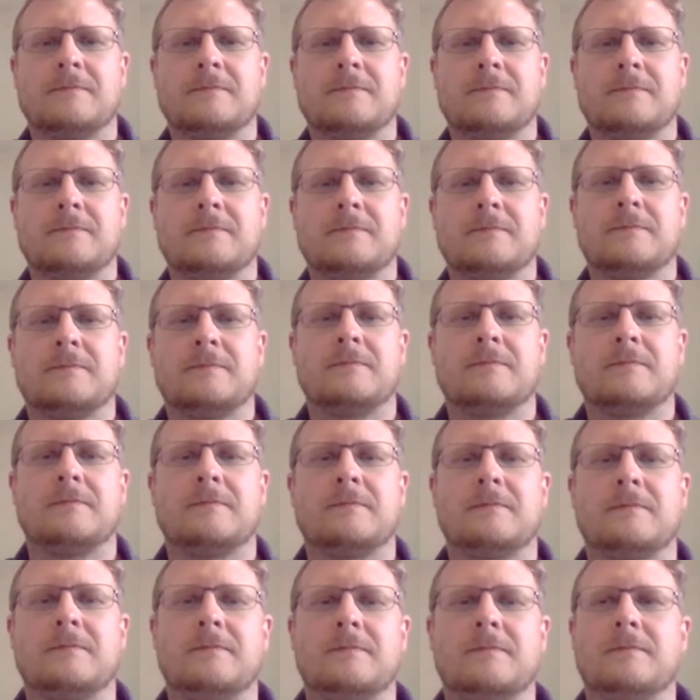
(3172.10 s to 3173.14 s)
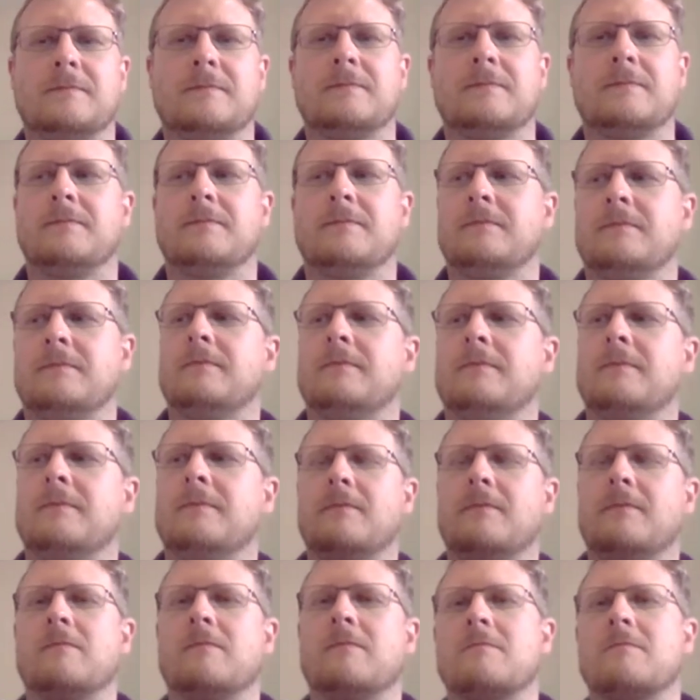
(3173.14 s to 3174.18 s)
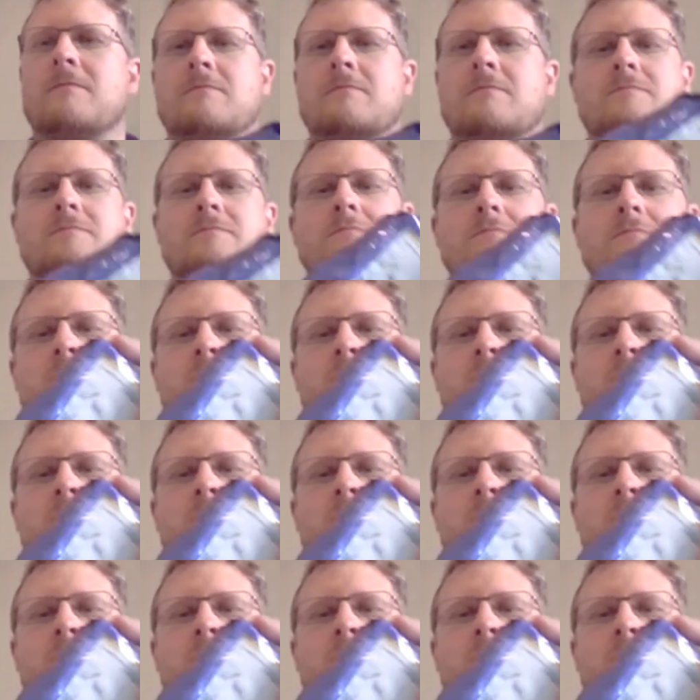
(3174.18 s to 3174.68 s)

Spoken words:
No words are spoken by the person on screen.